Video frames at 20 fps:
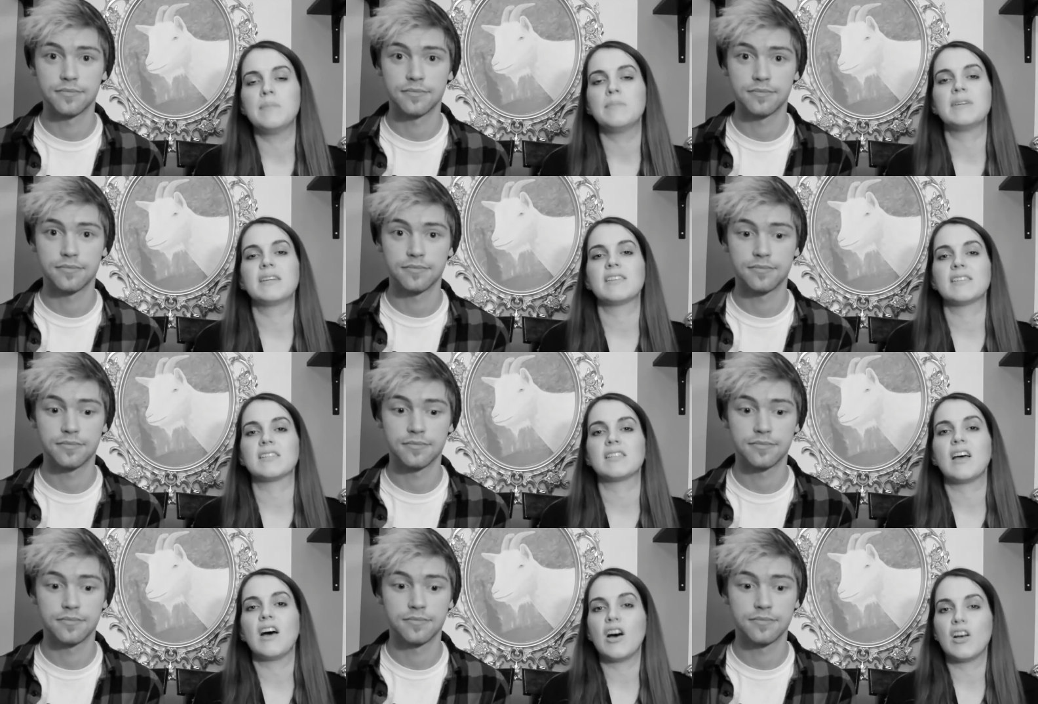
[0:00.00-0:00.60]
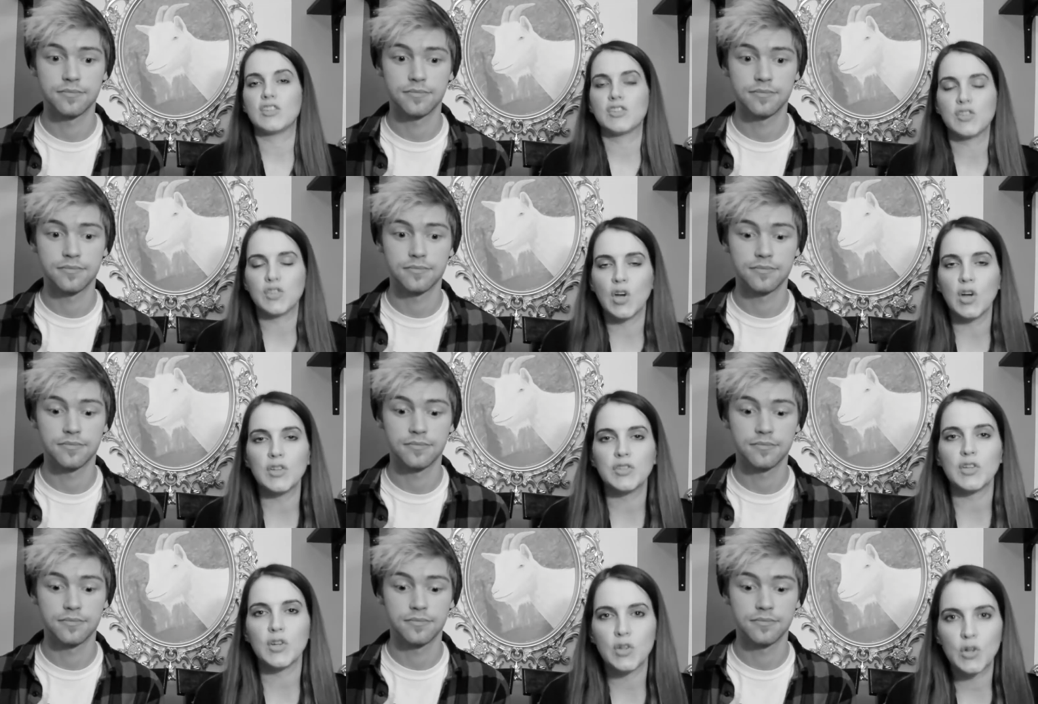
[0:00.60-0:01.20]
Speaker 1: because
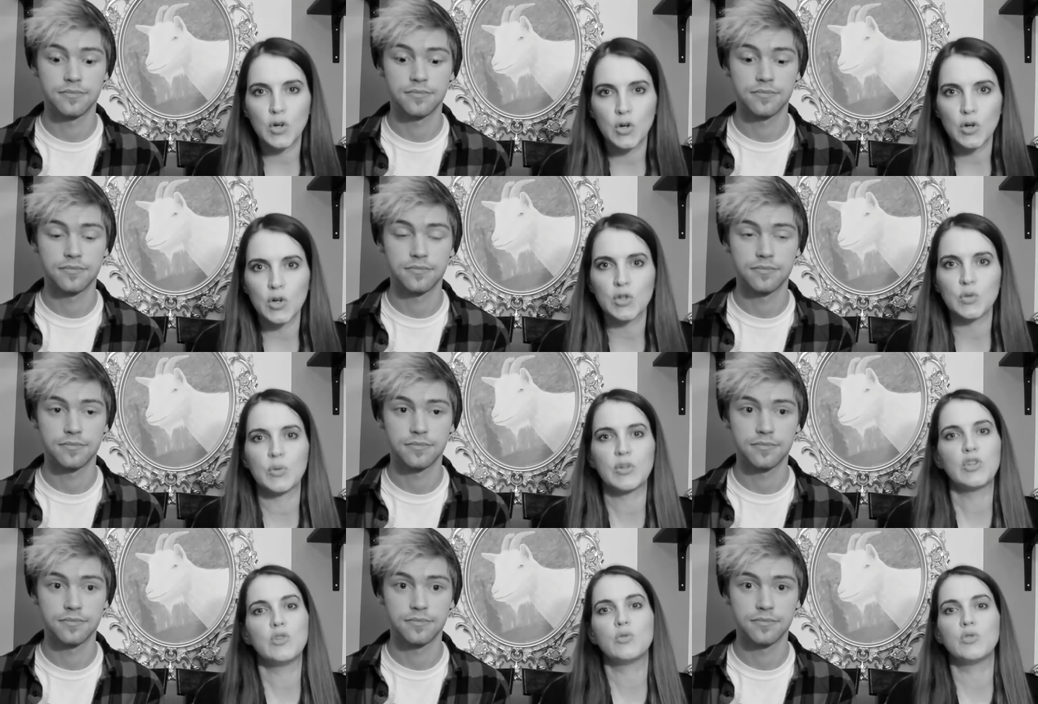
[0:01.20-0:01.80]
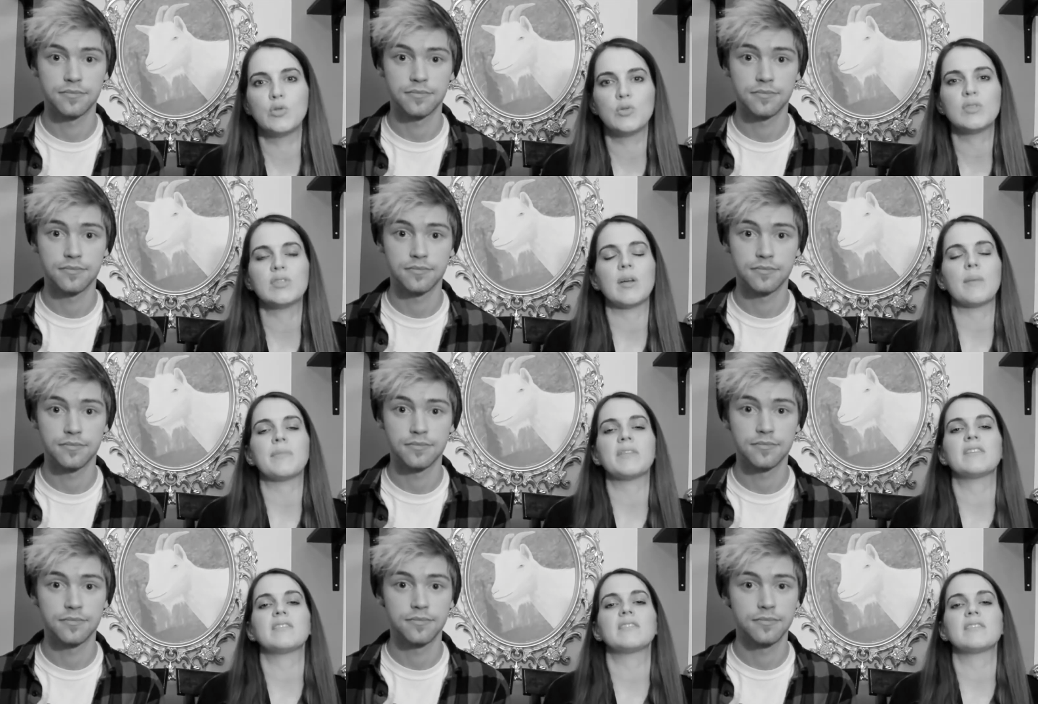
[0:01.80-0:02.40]
assault occurs when you do
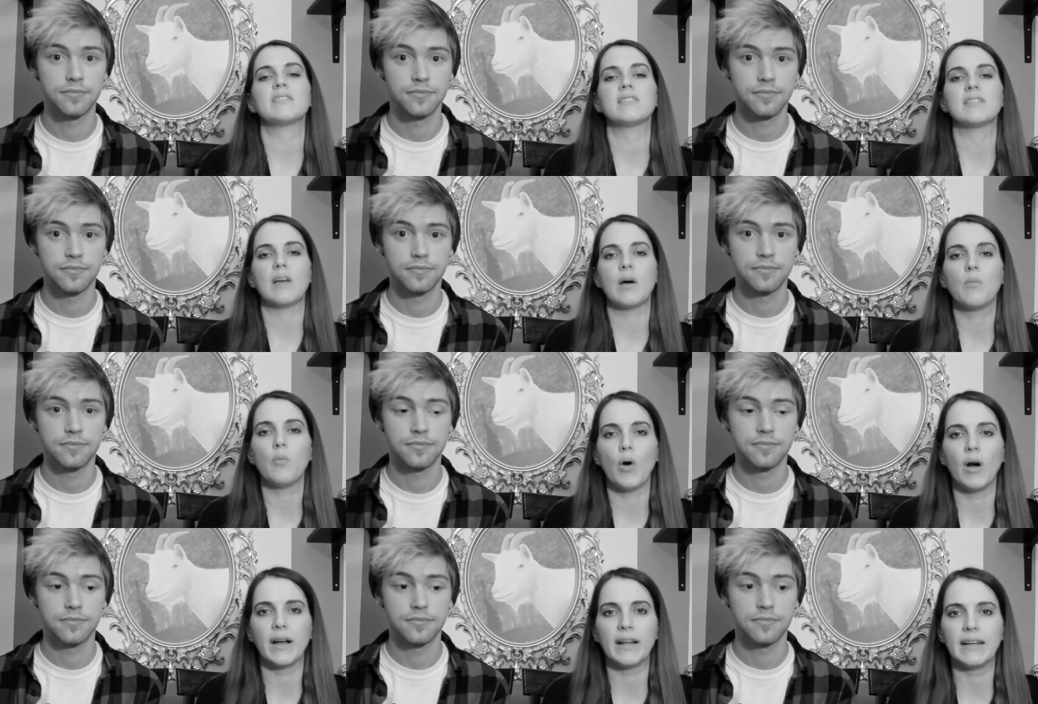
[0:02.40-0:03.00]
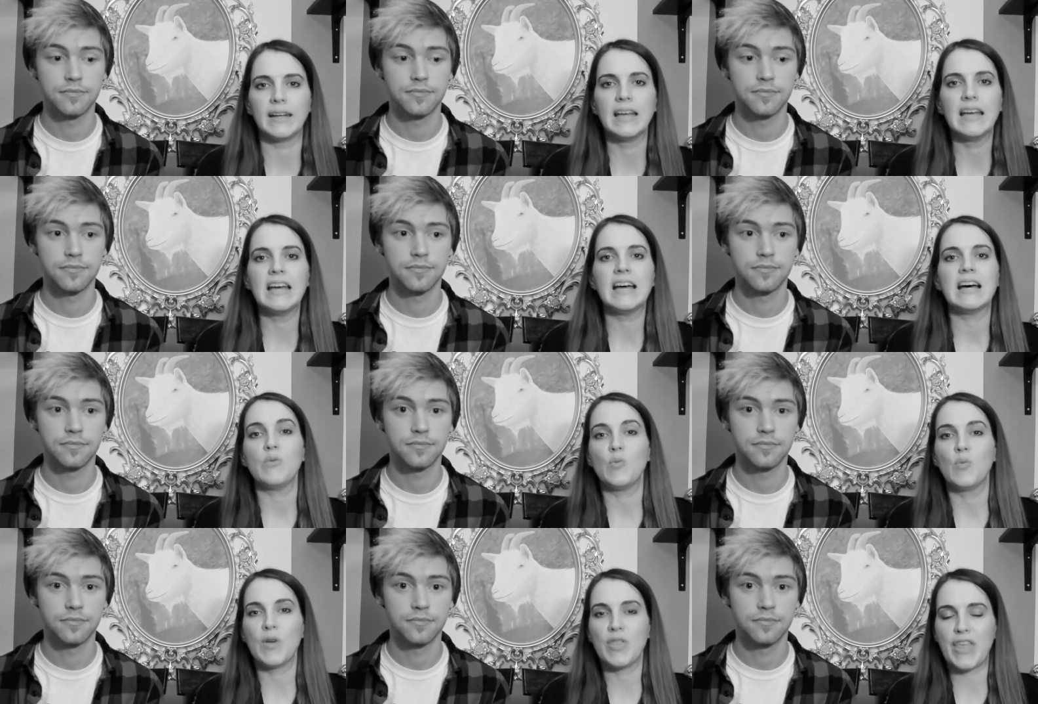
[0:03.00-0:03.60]
something to someone
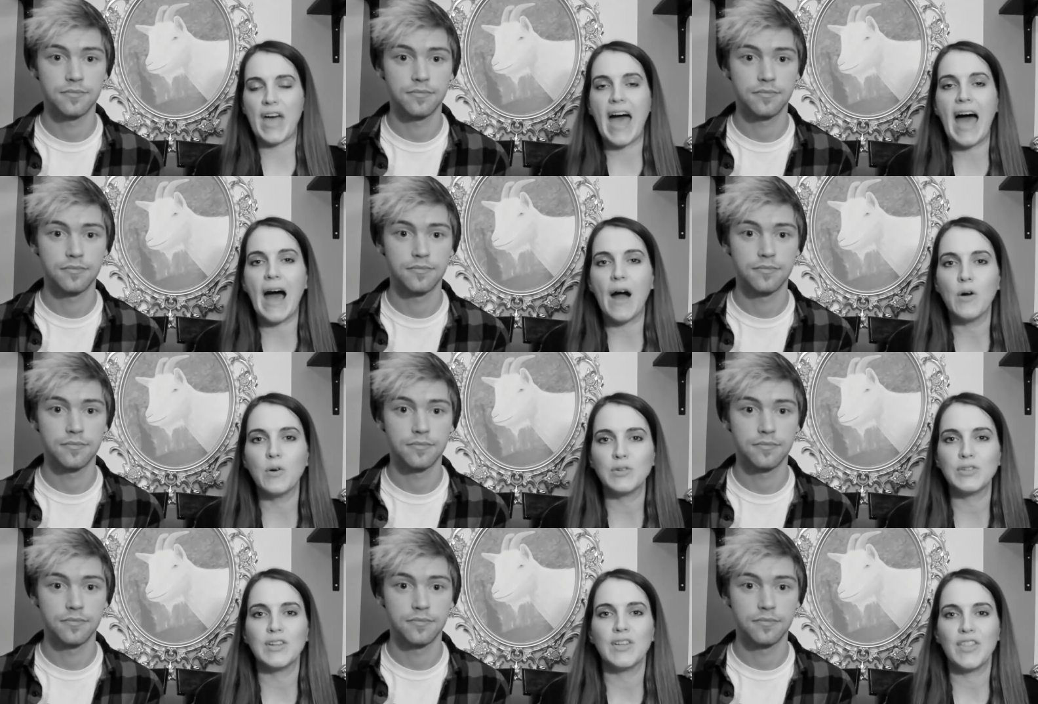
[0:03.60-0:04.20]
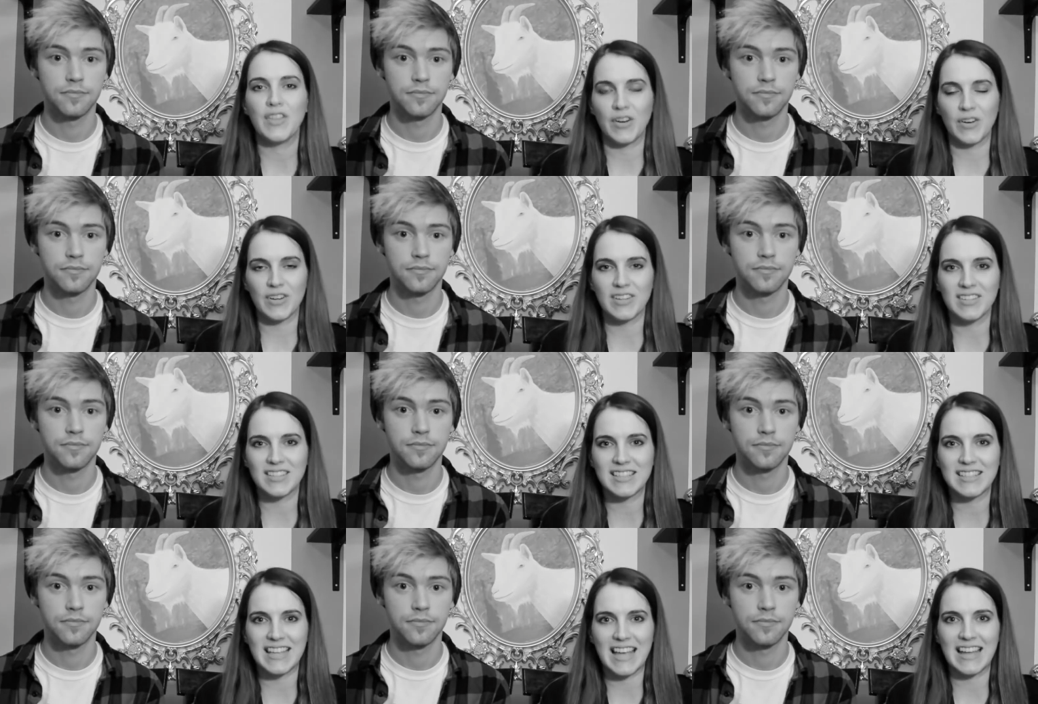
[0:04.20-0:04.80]
without their
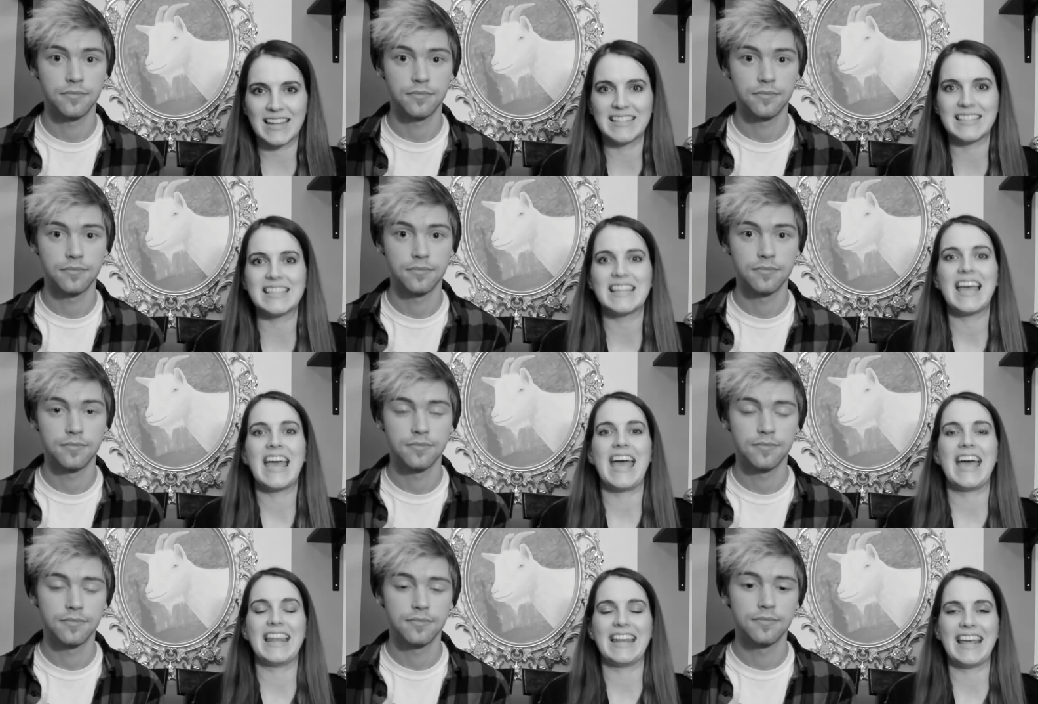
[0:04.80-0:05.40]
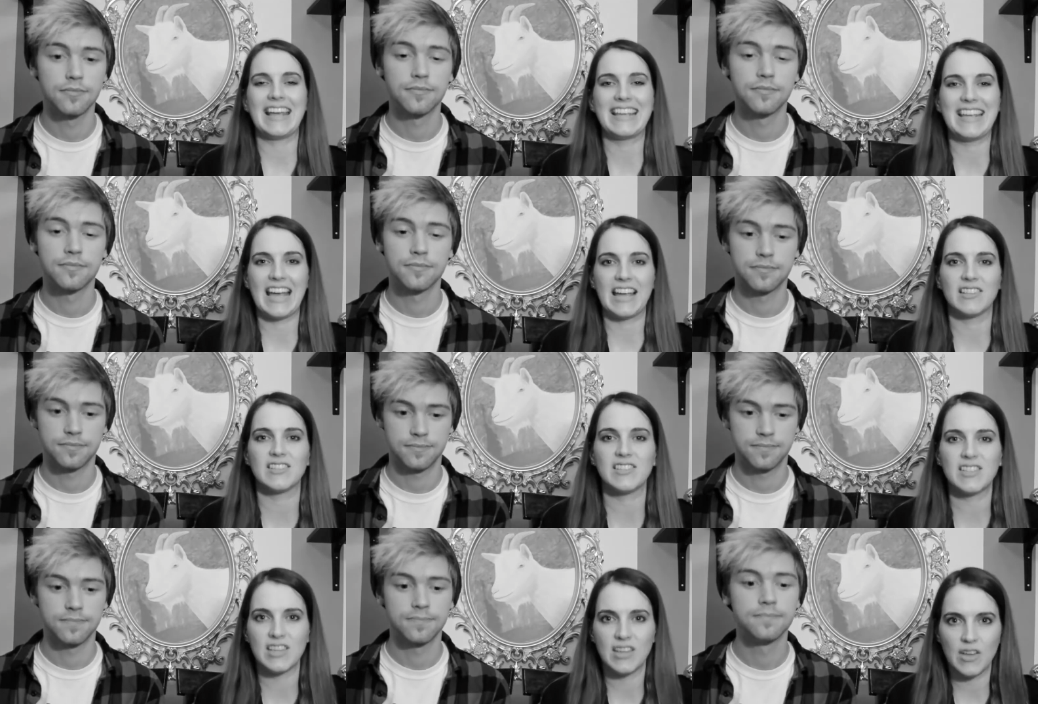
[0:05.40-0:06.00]
consent and
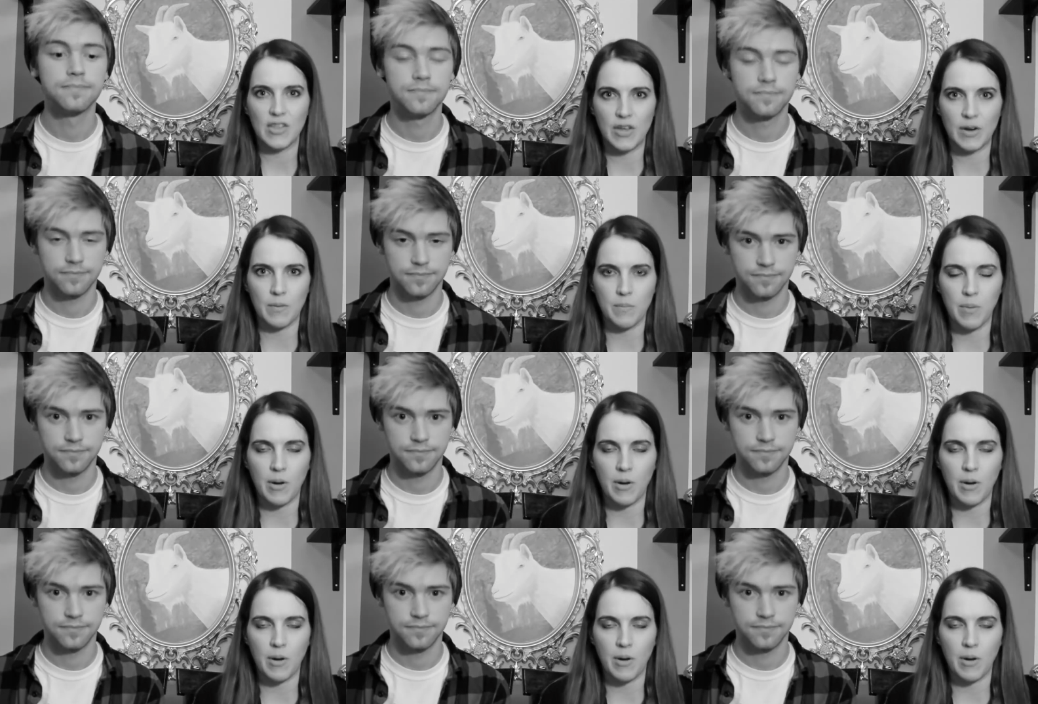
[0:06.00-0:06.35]
against their